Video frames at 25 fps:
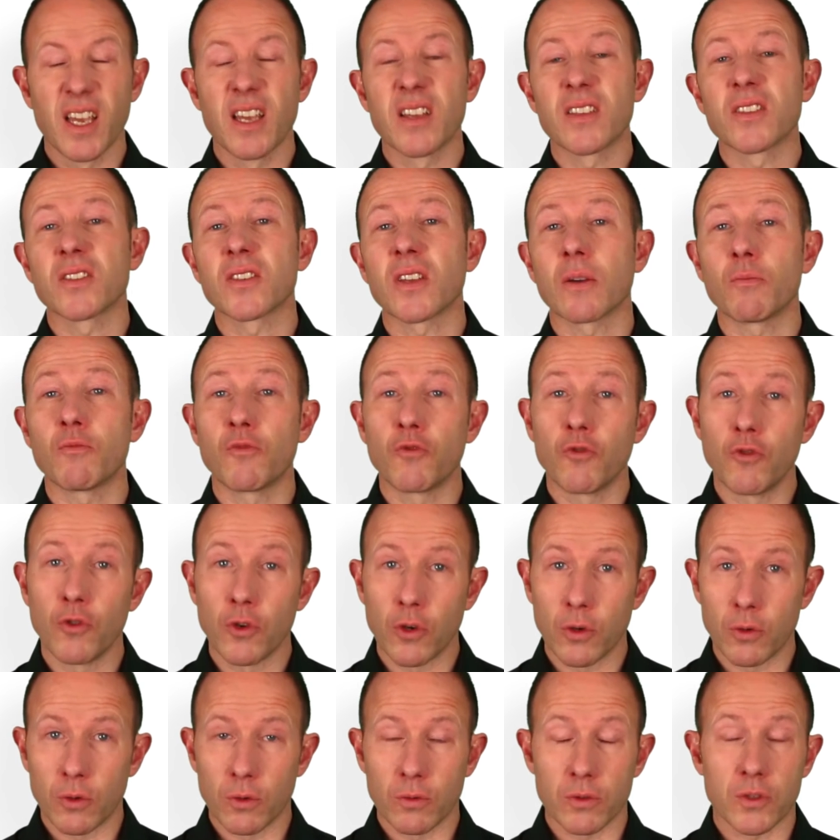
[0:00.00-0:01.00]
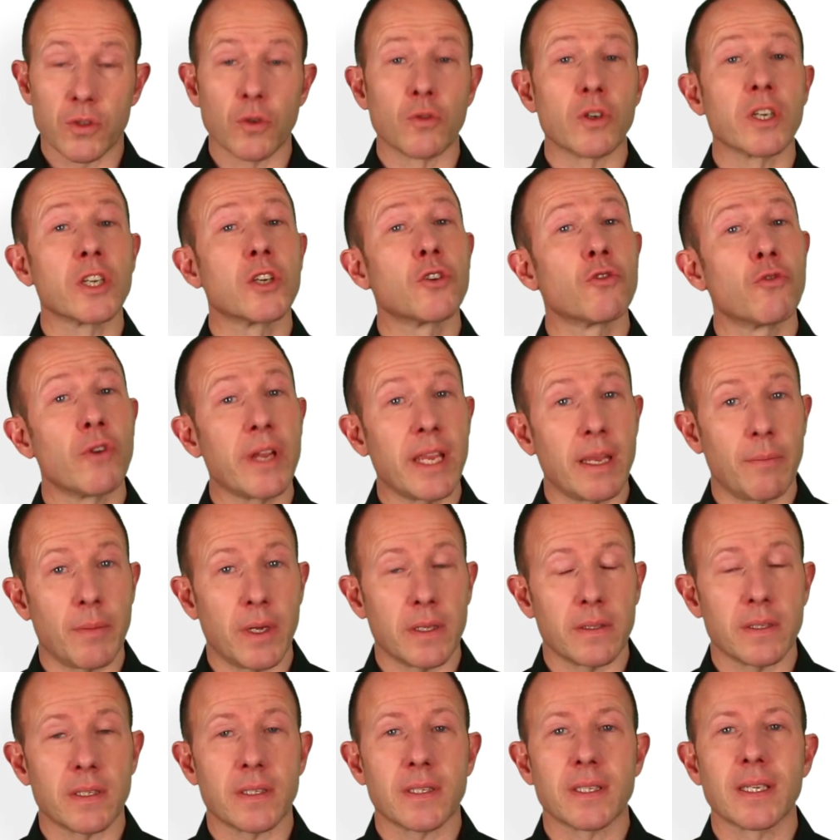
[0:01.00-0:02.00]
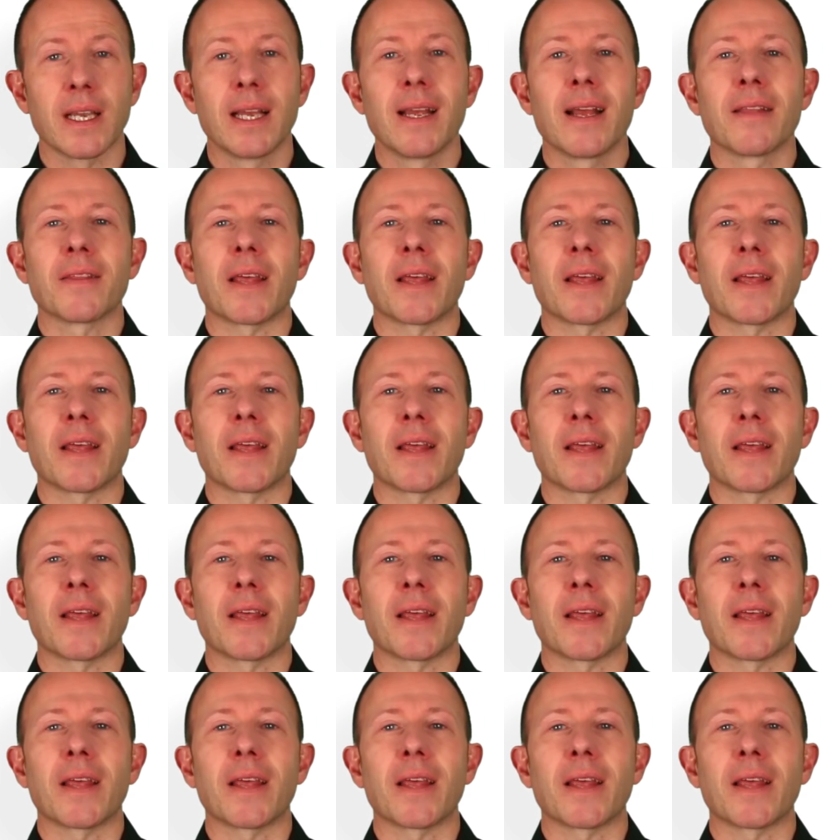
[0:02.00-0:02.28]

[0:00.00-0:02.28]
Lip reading: some rules or agreements